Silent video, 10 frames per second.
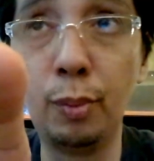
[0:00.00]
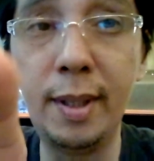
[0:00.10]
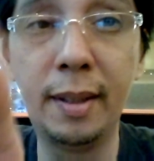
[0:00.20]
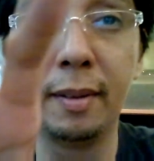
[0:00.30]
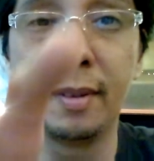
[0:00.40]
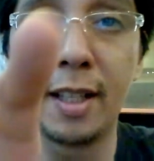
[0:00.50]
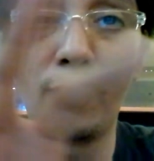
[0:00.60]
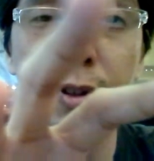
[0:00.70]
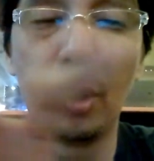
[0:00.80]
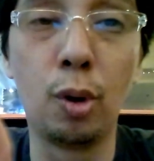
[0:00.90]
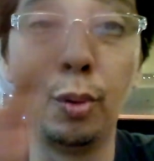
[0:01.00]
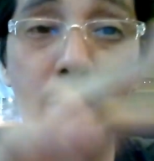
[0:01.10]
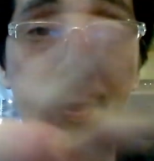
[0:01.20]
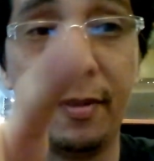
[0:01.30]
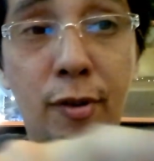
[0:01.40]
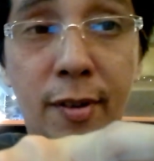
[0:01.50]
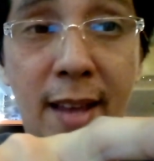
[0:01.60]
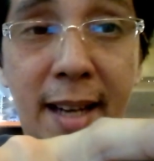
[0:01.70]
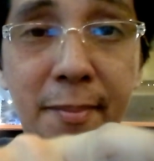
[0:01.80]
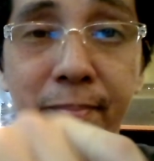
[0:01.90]
week. That's for the whole week before
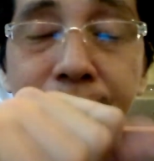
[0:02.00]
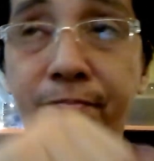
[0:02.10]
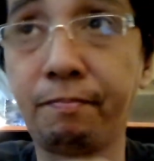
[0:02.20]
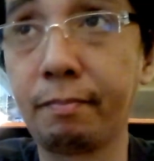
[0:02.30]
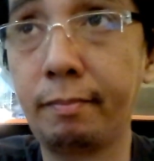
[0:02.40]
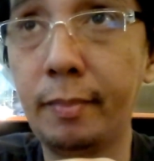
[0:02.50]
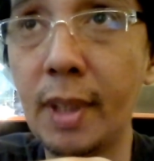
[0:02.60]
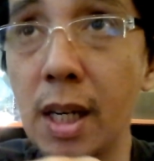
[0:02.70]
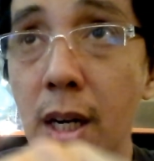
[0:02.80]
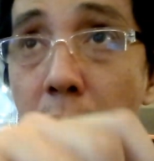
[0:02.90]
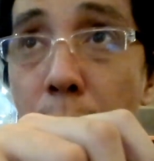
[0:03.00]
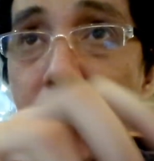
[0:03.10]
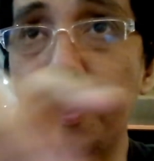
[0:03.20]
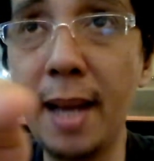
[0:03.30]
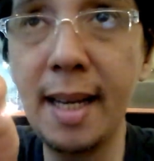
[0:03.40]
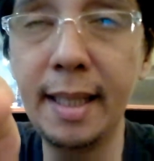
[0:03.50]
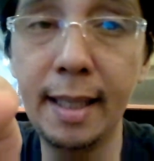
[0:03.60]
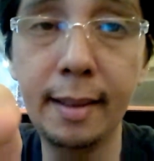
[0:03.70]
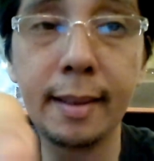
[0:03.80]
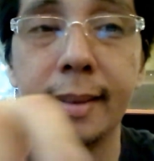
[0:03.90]
that. I already planned
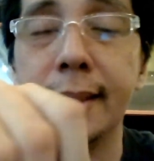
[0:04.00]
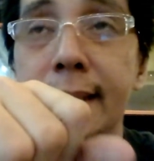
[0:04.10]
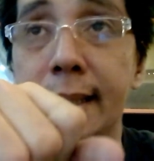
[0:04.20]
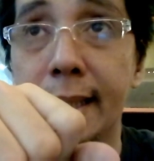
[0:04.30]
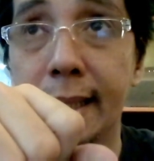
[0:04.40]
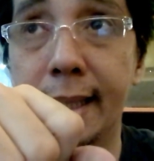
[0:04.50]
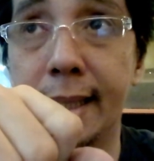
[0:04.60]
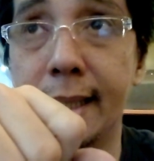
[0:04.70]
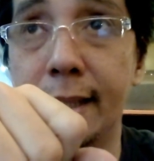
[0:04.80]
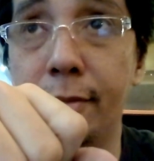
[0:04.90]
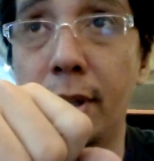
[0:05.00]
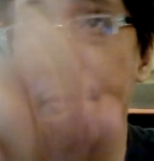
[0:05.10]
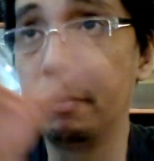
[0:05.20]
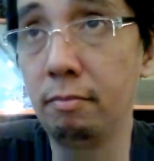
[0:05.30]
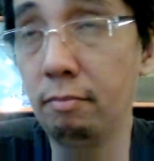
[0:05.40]
it, and well,